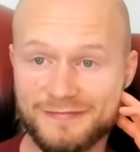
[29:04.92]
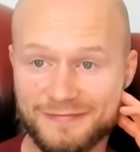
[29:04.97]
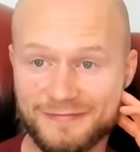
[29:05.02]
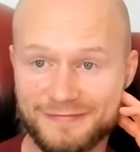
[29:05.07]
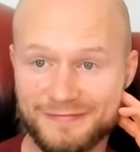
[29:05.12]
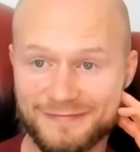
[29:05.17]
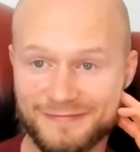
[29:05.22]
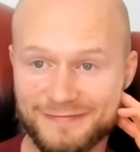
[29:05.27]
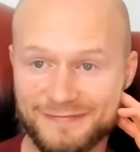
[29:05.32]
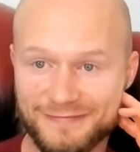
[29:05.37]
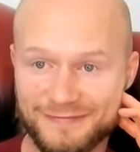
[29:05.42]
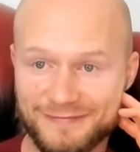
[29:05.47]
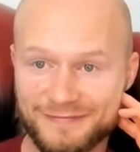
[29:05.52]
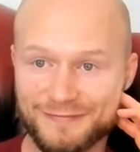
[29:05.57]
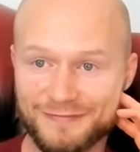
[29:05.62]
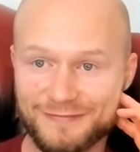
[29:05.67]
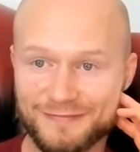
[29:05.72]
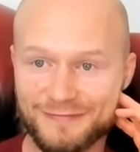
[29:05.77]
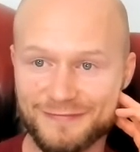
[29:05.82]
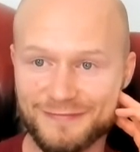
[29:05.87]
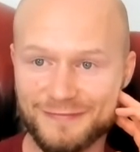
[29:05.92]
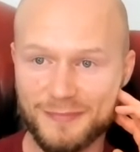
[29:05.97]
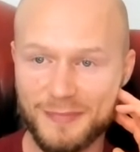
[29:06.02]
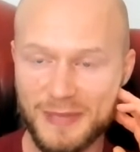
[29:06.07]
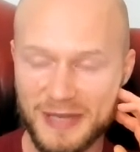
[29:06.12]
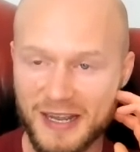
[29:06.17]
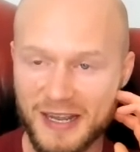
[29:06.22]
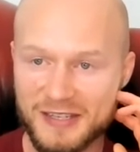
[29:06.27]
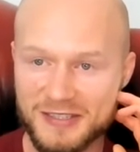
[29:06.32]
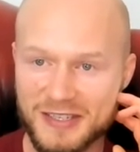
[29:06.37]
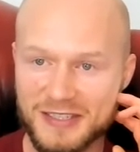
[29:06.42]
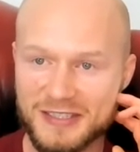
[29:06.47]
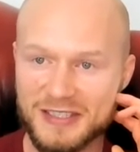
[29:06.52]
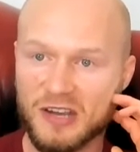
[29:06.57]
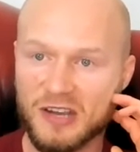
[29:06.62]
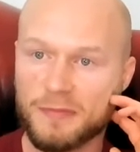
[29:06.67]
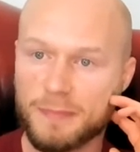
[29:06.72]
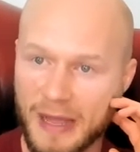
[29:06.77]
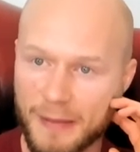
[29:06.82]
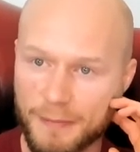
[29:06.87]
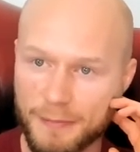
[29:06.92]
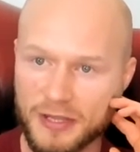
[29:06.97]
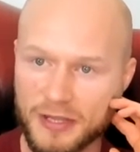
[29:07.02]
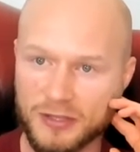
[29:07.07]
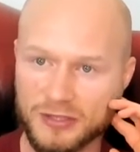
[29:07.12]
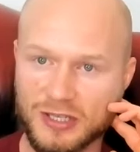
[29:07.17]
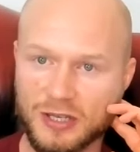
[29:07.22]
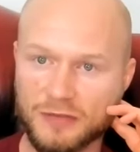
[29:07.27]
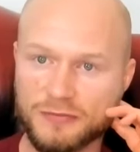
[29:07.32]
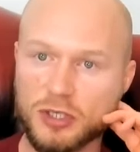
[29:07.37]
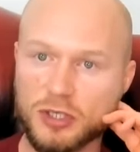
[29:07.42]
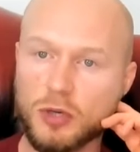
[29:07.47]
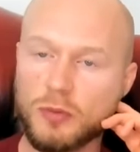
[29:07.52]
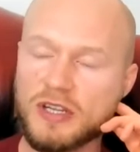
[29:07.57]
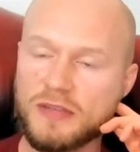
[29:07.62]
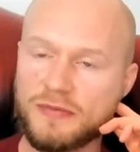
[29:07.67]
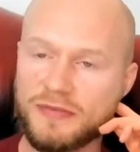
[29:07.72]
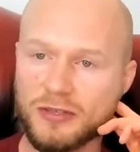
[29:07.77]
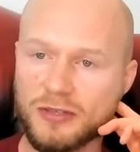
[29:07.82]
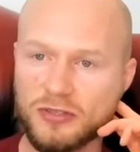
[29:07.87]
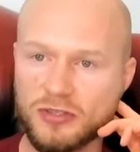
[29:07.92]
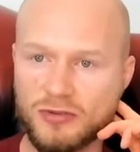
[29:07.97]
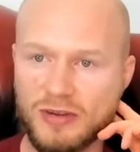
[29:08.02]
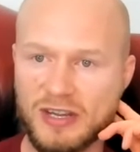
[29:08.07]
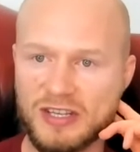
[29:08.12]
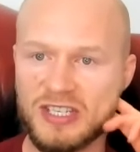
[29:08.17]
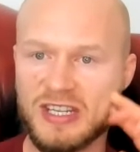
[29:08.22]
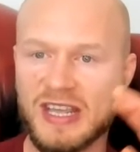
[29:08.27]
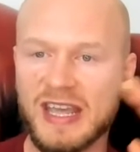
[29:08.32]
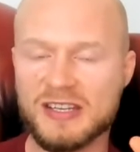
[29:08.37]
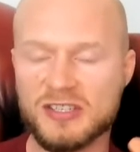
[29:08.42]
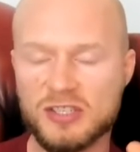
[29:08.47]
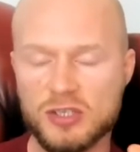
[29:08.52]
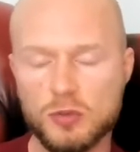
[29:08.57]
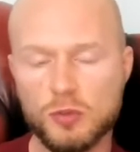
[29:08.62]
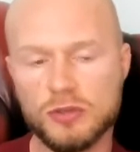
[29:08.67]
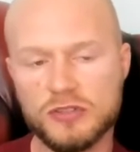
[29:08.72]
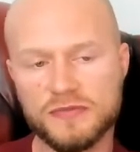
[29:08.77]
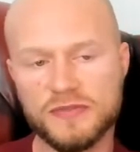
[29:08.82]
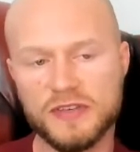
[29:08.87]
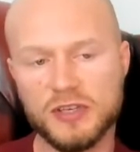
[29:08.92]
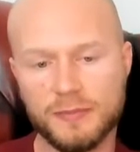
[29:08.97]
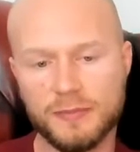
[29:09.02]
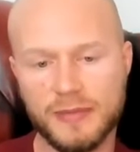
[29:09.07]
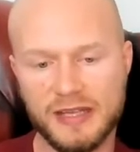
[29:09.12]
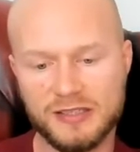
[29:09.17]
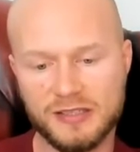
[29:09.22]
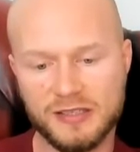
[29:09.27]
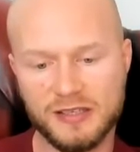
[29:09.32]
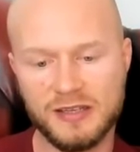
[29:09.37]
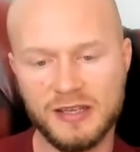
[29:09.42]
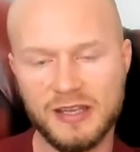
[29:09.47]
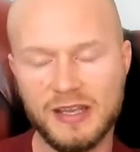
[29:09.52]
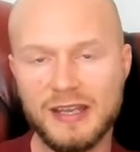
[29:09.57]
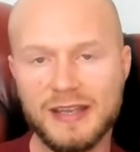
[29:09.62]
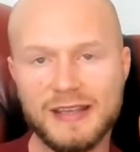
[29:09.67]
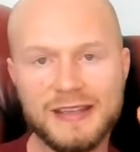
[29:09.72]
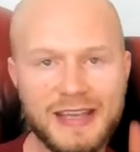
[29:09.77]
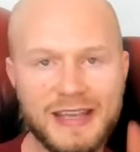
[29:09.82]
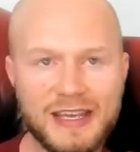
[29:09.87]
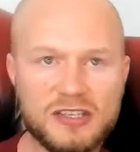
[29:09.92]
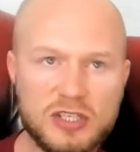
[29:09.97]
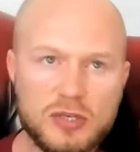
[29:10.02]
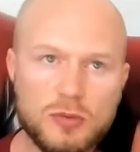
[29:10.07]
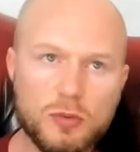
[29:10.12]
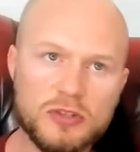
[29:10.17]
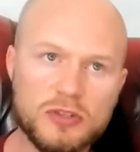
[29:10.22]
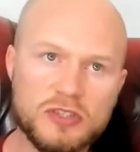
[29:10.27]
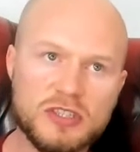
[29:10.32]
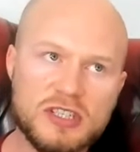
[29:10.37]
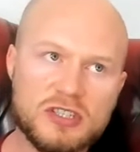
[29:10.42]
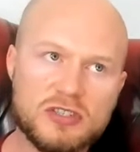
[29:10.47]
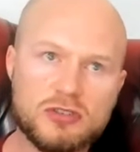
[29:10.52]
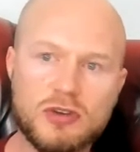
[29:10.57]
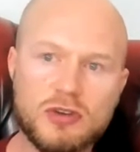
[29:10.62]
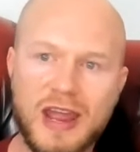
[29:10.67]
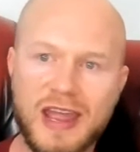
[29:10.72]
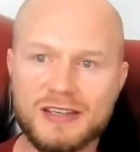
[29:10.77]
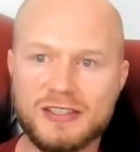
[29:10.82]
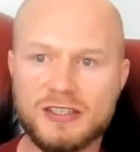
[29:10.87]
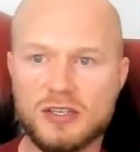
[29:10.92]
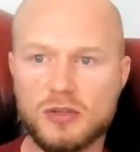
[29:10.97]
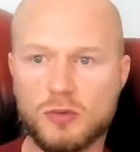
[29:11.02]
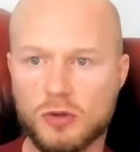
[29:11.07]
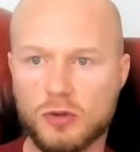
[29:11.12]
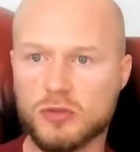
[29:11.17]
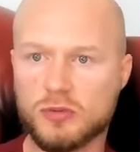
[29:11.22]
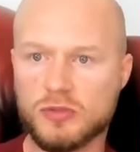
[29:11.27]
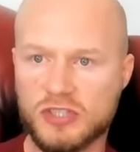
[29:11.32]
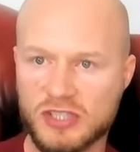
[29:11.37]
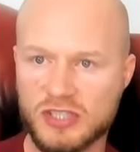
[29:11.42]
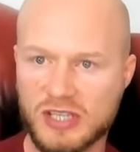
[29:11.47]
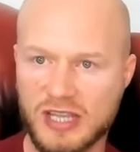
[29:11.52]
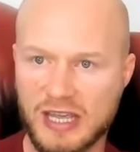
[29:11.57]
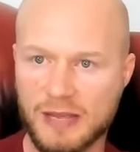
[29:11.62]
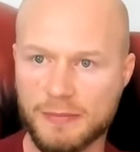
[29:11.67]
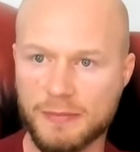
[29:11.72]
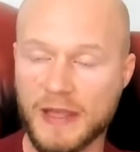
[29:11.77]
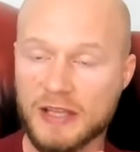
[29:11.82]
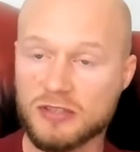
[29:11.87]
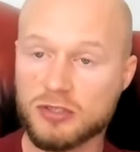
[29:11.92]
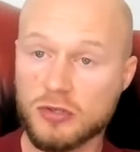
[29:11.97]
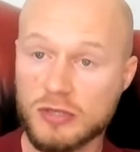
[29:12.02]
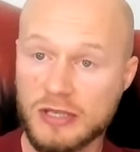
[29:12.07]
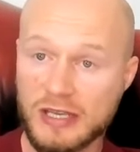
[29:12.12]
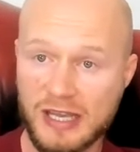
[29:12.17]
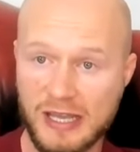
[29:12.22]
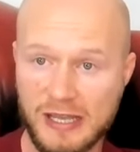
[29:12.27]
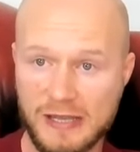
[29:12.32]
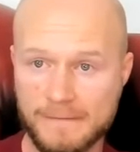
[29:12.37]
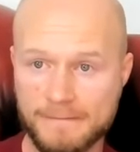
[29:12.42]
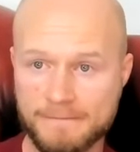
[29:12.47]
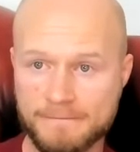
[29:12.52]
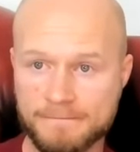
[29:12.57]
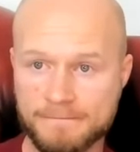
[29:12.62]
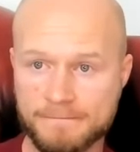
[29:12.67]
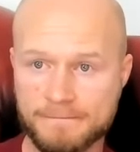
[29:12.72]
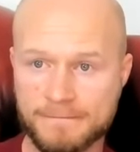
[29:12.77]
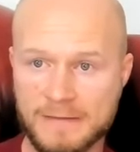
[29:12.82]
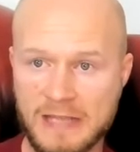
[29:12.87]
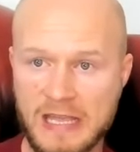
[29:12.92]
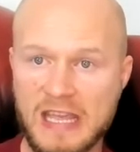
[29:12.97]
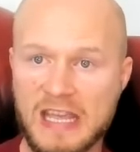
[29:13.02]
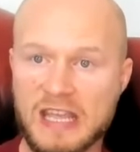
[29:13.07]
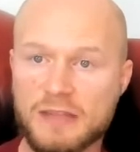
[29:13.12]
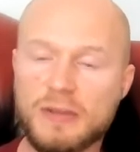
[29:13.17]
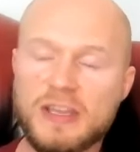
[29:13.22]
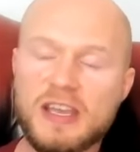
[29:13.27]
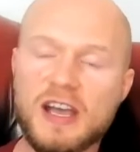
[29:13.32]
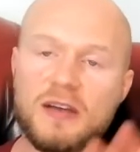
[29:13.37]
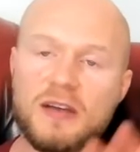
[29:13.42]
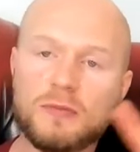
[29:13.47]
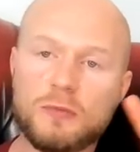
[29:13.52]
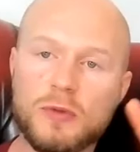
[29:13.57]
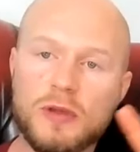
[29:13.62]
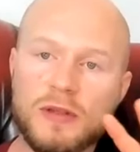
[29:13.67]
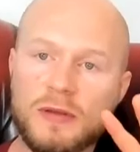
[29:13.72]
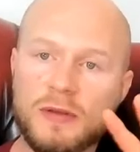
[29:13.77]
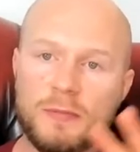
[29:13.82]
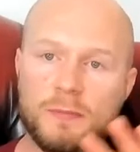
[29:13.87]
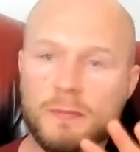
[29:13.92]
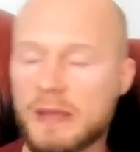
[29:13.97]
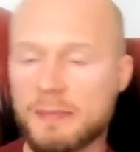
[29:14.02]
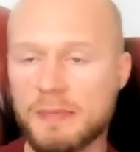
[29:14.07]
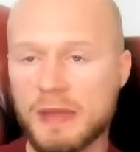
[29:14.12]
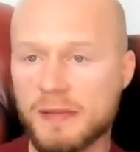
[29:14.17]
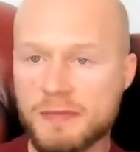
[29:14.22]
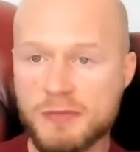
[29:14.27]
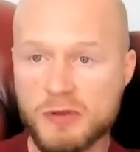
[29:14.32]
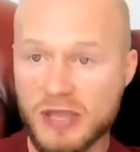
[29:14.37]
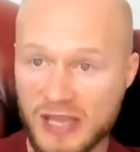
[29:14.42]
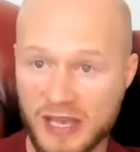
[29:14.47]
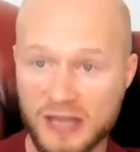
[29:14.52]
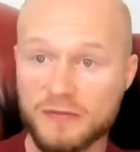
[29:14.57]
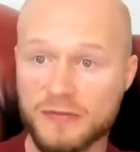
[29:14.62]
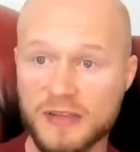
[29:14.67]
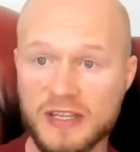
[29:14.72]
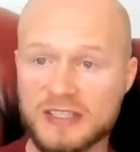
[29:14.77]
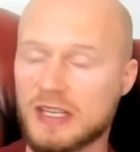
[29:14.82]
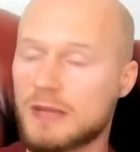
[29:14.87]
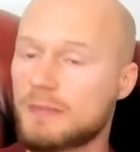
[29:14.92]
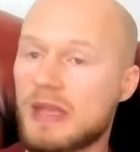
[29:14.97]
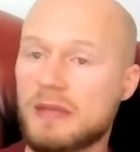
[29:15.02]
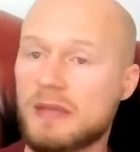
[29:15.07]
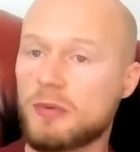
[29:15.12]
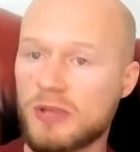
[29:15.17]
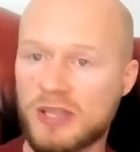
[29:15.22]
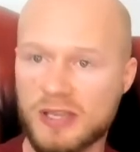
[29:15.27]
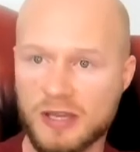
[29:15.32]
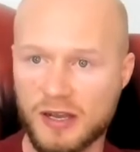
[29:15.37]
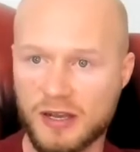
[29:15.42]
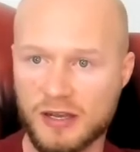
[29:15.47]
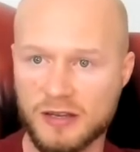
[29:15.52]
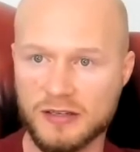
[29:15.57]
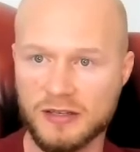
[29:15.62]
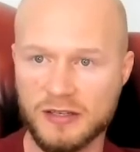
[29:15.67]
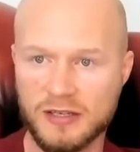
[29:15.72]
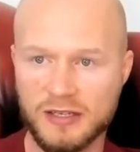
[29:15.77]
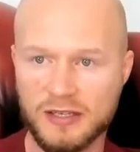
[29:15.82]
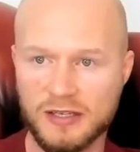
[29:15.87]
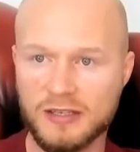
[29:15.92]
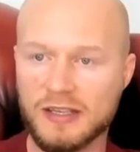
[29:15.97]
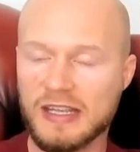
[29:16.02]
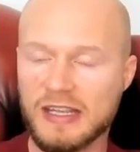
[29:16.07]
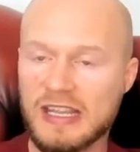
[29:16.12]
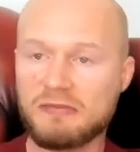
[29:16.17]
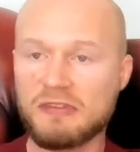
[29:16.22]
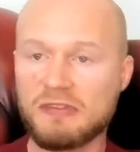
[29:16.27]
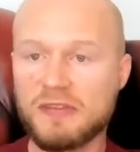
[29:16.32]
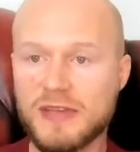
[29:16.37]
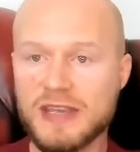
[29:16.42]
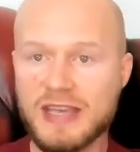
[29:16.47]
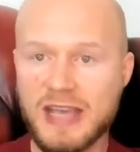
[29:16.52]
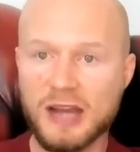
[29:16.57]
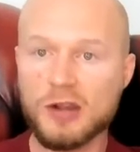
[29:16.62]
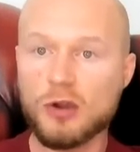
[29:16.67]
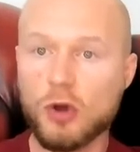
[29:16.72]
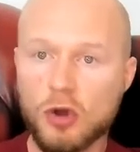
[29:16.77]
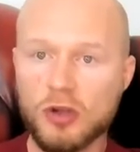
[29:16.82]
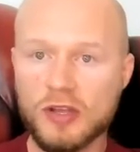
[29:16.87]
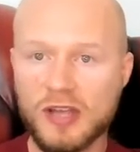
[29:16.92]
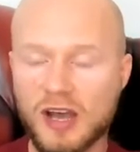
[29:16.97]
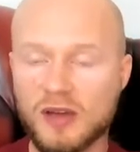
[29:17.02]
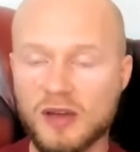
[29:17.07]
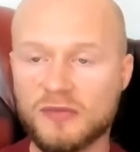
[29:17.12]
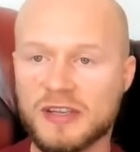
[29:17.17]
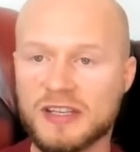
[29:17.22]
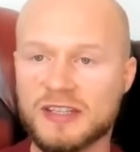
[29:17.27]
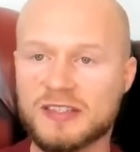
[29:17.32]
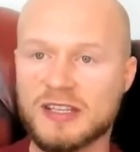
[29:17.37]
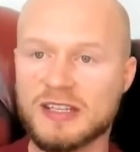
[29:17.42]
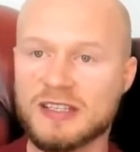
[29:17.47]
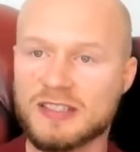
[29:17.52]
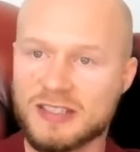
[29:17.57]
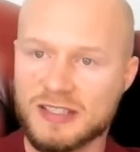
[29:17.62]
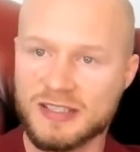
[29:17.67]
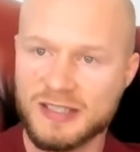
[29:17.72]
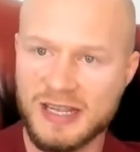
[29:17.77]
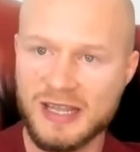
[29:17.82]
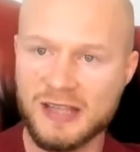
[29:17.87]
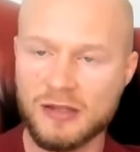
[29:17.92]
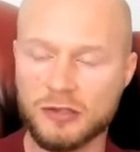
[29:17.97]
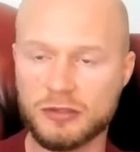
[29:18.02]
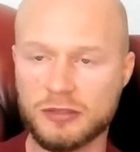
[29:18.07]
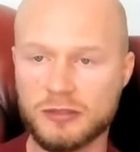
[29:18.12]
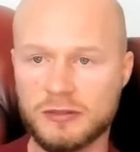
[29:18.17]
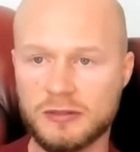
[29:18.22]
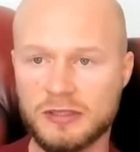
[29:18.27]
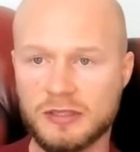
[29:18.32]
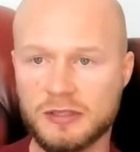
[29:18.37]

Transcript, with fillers: Be nice to yourself. Pamper yourself. You know, when you feel stressed, yes, you want to feel better. Yes, you want to distract and you want to escape. That's okay. If we can't, maybe we can fix it, maybe we can't. Even if you can or can't fix it, still